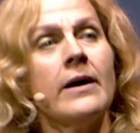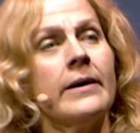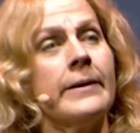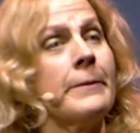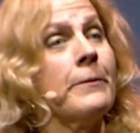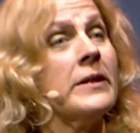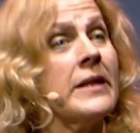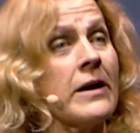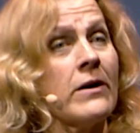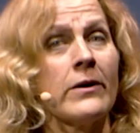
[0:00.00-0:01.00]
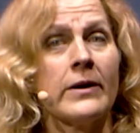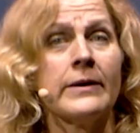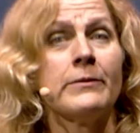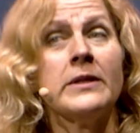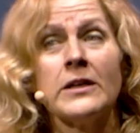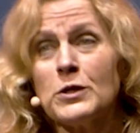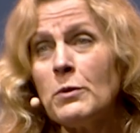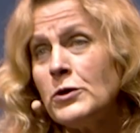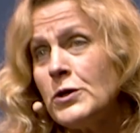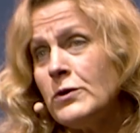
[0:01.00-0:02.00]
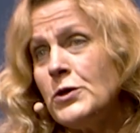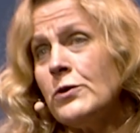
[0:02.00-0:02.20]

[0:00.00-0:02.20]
uh, when, they are, uh, when the exposure is